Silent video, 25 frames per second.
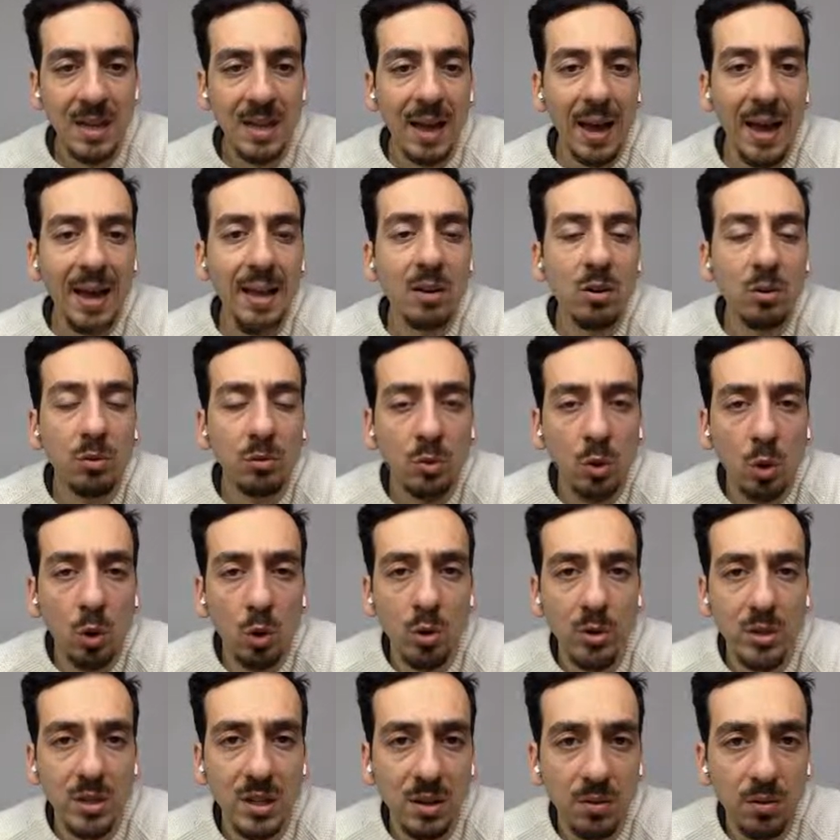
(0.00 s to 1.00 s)
And of
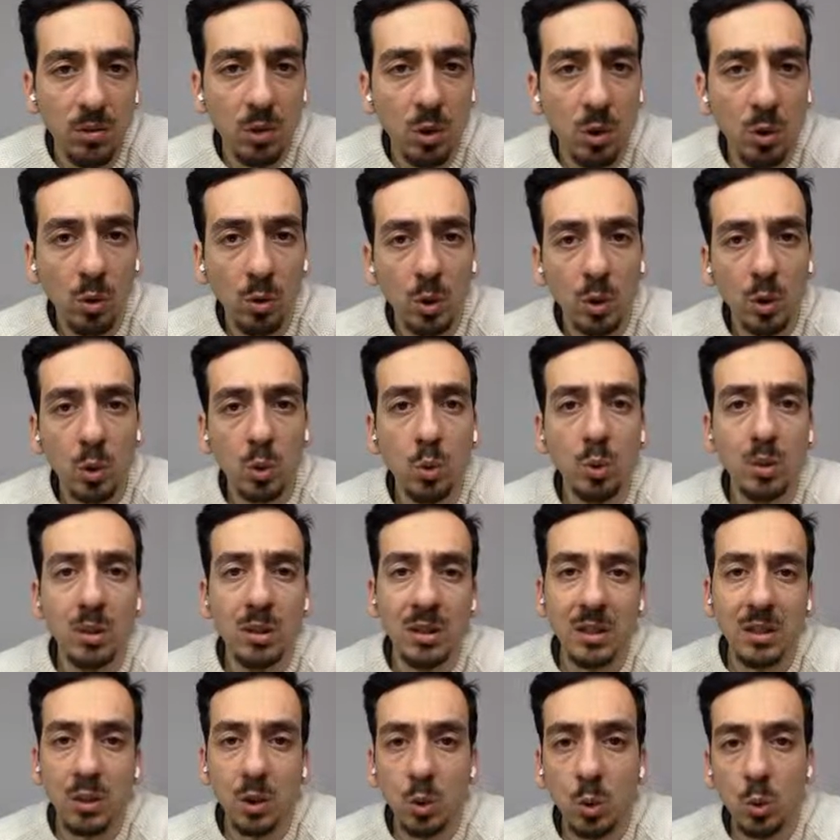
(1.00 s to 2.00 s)
course, if you're
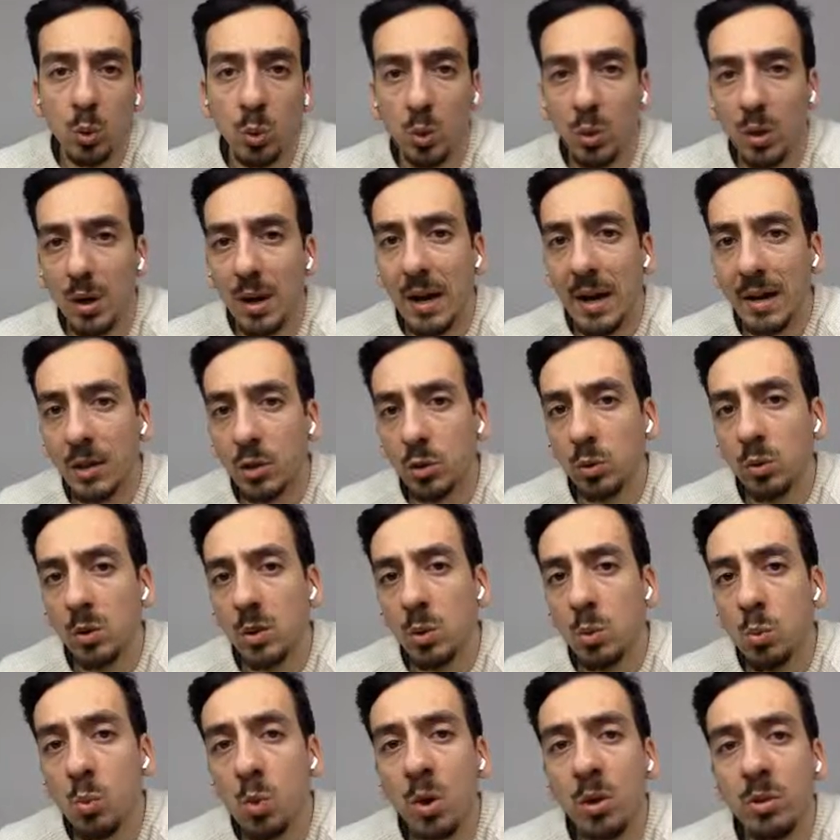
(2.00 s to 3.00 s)
Rakuten, you actually
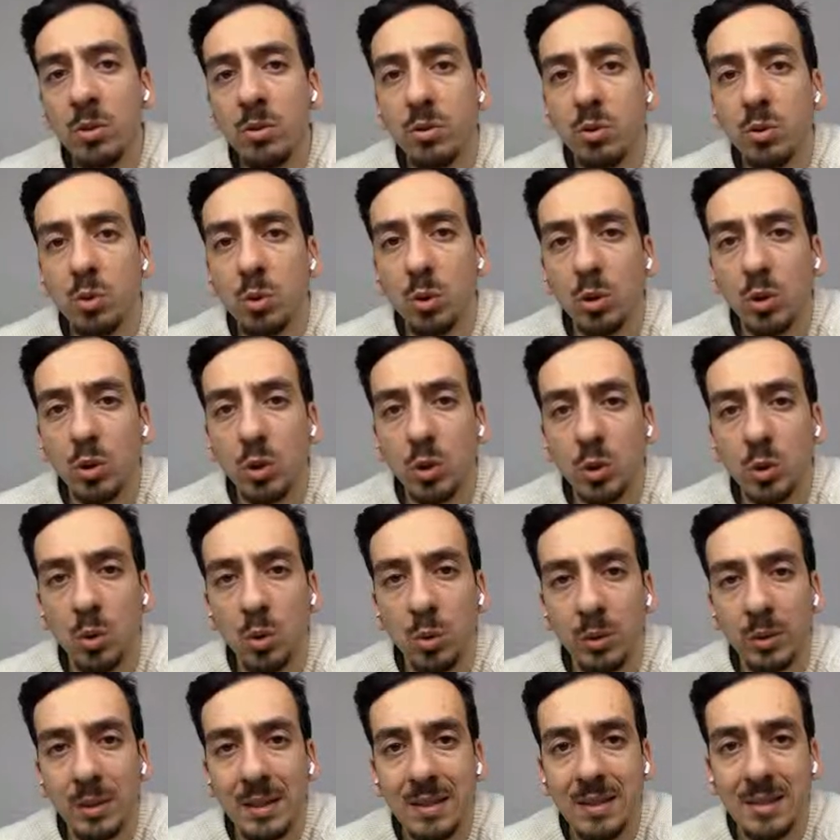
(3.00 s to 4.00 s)
want to control
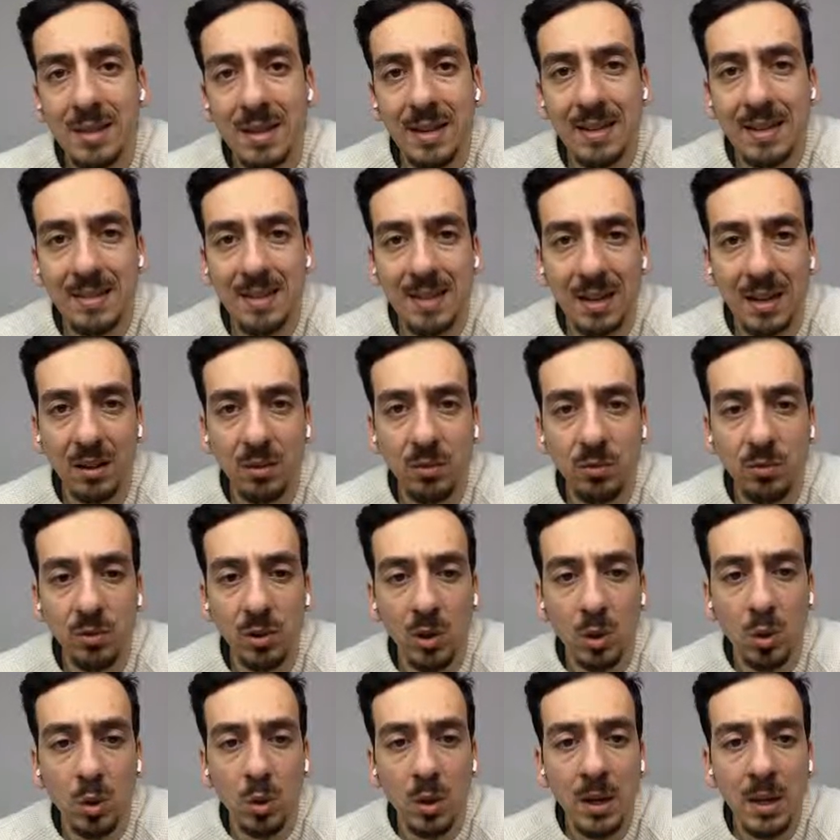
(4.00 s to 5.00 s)
this exact
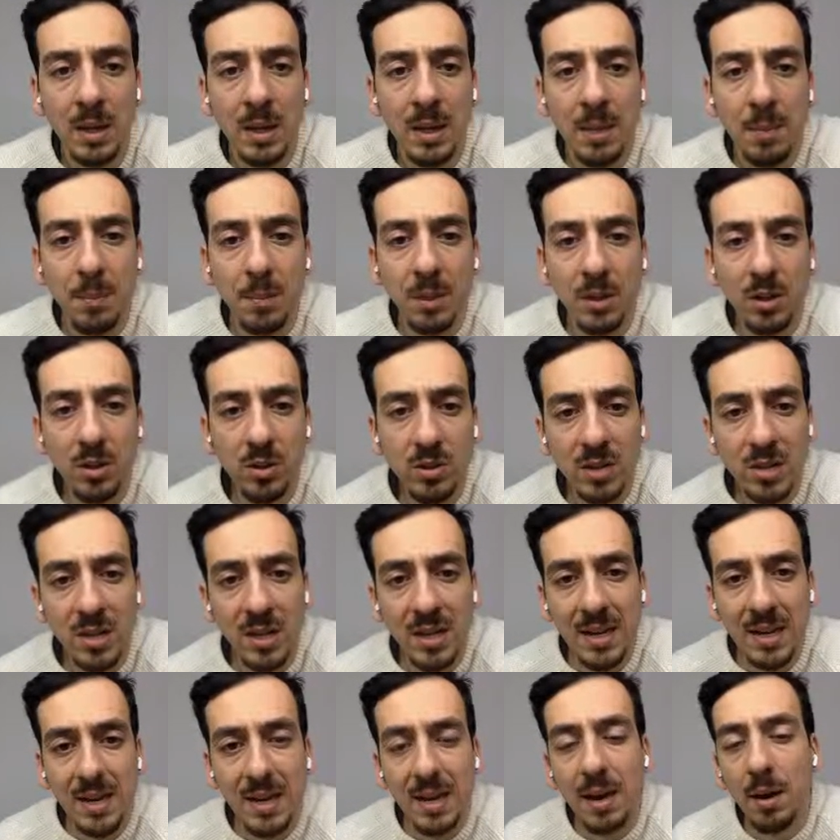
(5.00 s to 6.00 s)
flow, because
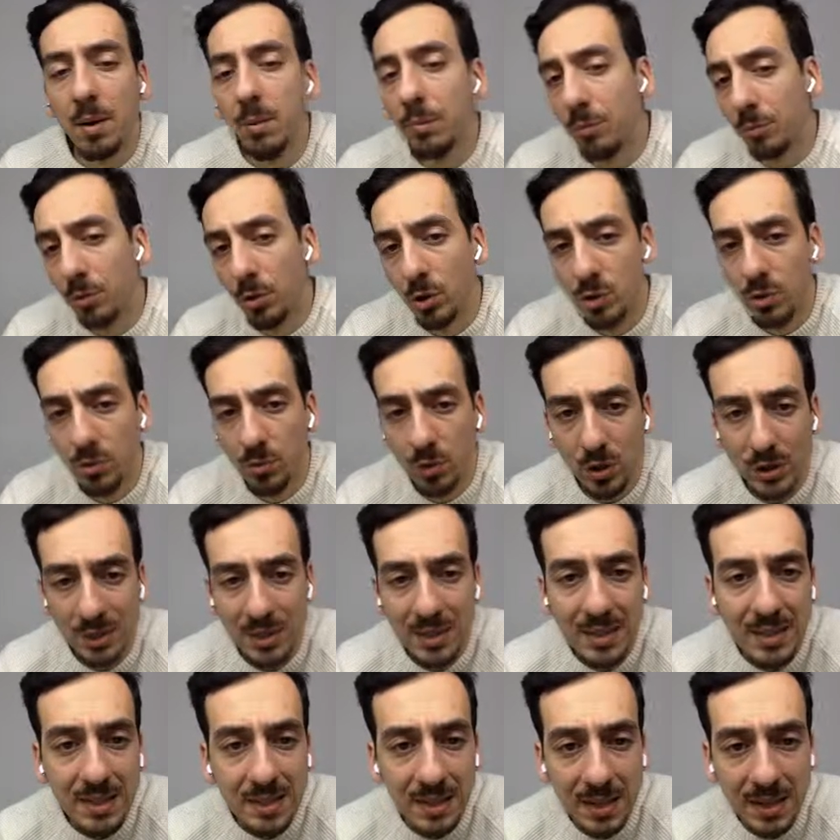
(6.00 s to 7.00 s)
first of all,
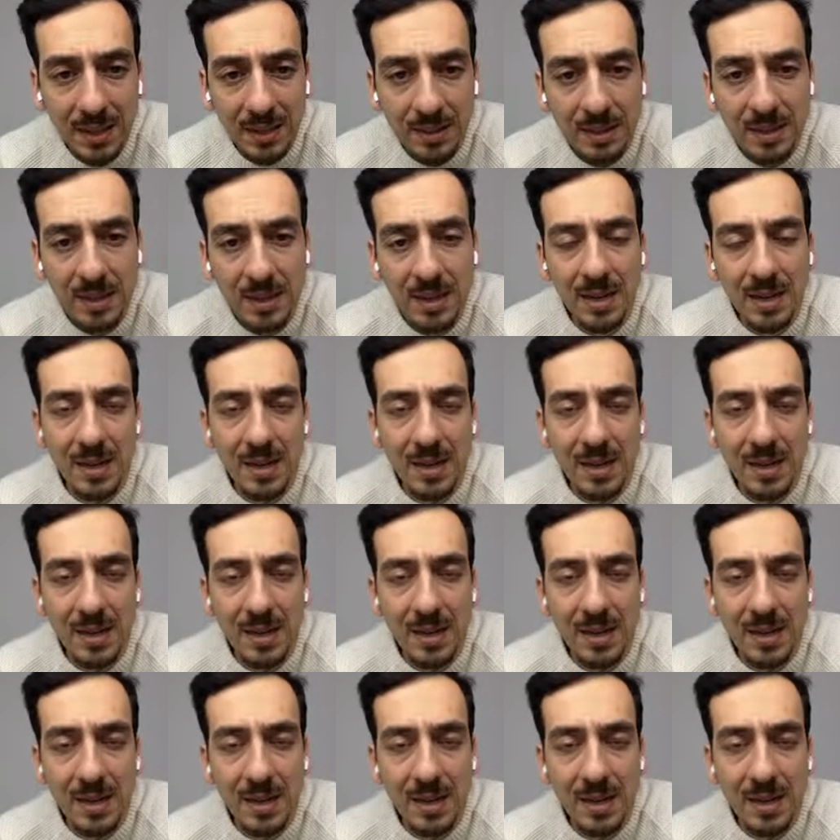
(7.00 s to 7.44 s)
in the end,